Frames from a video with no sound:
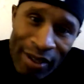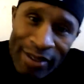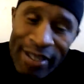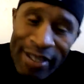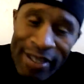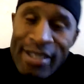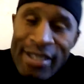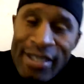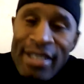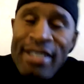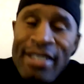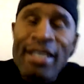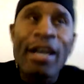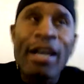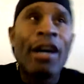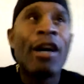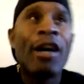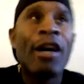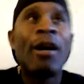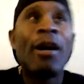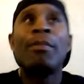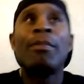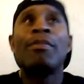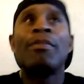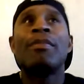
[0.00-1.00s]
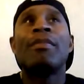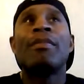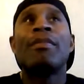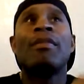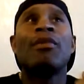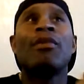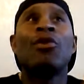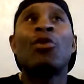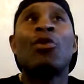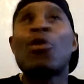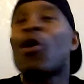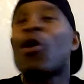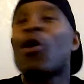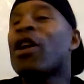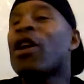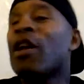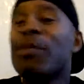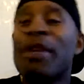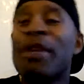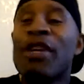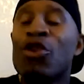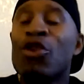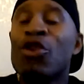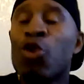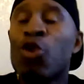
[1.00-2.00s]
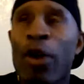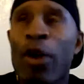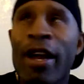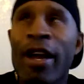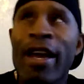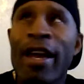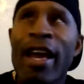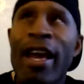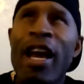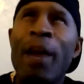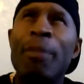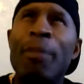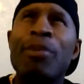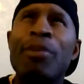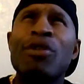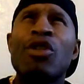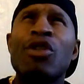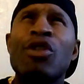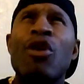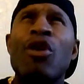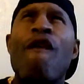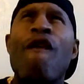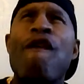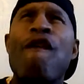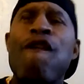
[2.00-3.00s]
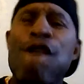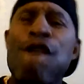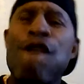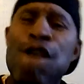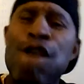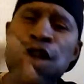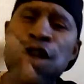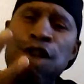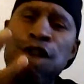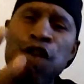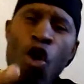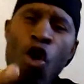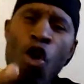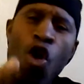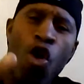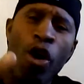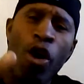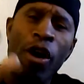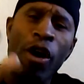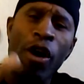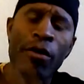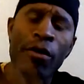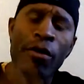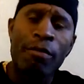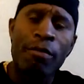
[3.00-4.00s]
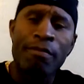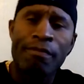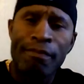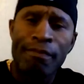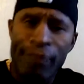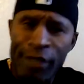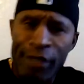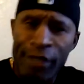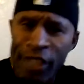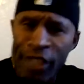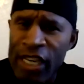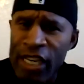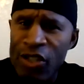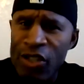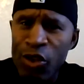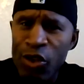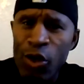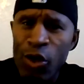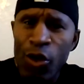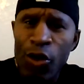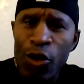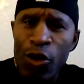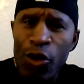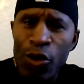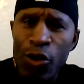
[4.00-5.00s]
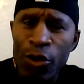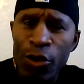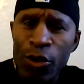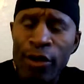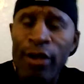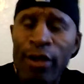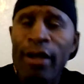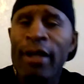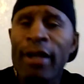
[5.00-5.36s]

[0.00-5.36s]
This is Growing Up Detroit episode 4. Yes, sir.